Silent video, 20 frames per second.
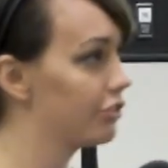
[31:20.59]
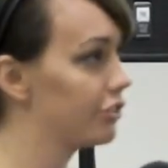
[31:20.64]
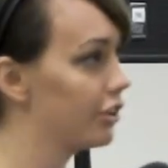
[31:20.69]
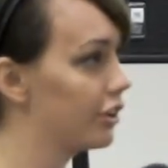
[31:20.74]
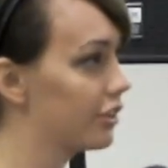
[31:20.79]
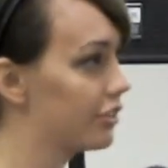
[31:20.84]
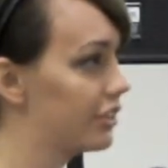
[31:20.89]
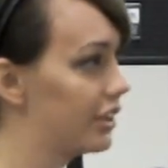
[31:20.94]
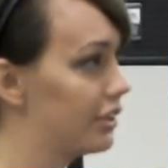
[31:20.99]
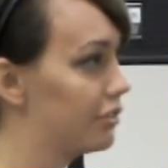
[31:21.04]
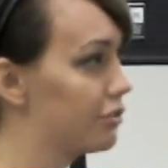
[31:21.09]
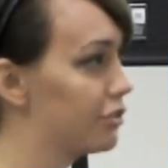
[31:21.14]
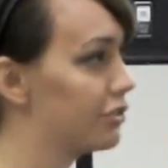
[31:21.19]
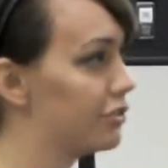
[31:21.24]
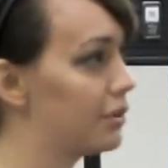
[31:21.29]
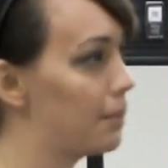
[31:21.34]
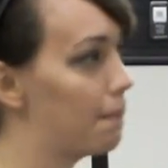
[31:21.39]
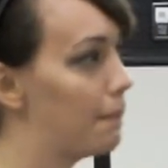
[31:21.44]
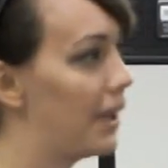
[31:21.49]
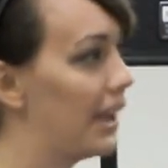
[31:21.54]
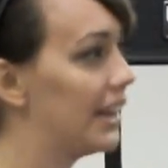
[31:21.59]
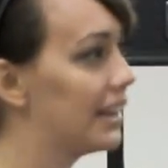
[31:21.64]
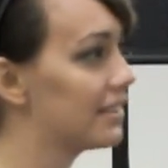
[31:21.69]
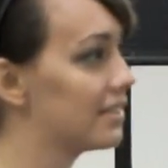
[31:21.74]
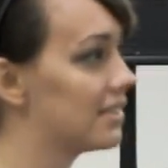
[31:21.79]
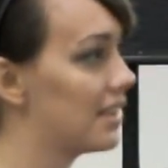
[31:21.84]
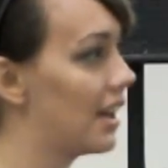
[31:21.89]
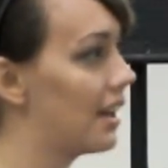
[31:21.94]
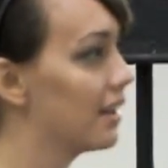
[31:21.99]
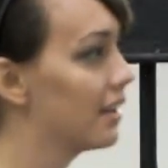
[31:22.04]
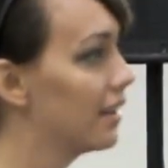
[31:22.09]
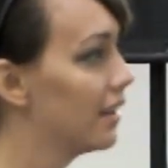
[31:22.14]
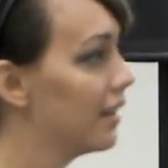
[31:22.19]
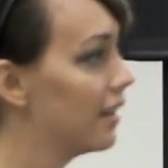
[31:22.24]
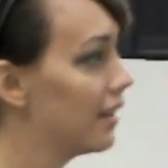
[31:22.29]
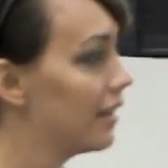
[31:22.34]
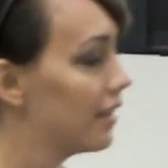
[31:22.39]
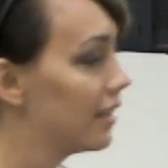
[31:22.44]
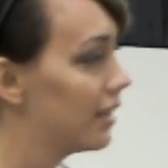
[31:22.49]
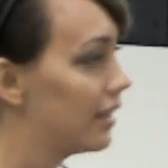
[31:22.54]
church and just amazed at
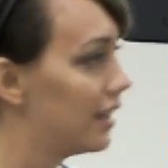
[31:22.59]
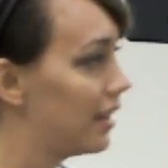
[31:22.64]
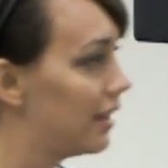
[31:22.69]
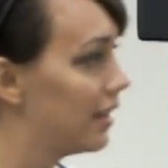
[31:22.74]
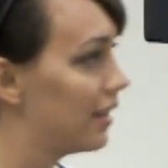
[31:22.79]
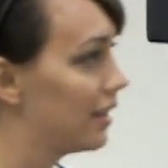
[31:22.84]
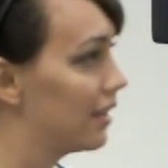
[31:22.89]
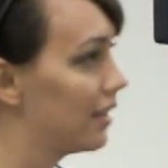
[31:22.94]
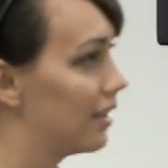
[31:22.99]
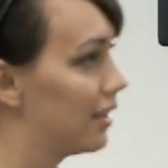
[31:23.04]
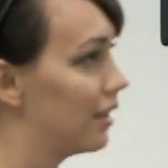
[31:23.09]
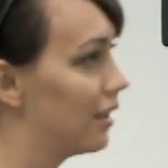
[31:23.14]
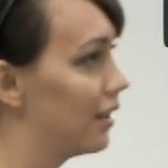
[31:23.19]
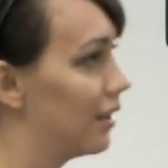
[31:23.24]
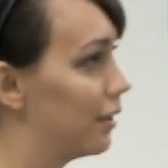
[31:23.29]
the